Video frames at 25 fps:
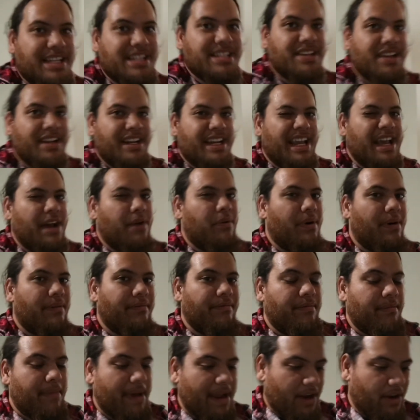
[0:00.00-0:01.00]
I was gonna get one
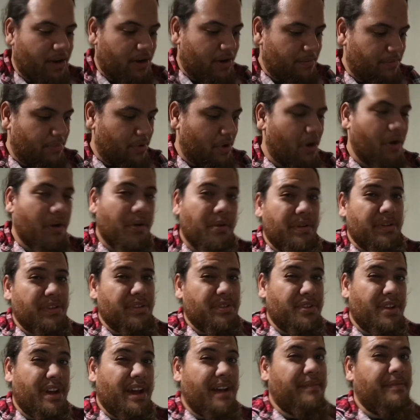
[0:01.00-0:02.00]
for my GoPro and
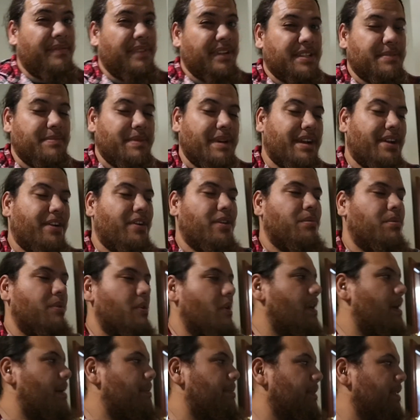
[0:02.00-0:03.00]
try and fix my
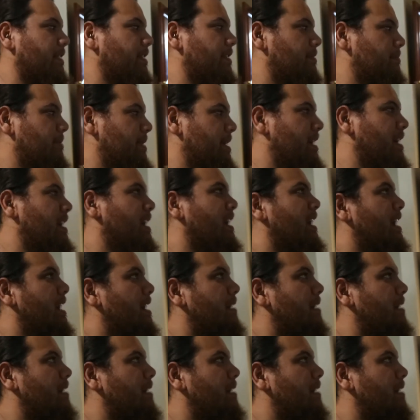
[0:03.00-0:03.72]
GoPro up a little bit.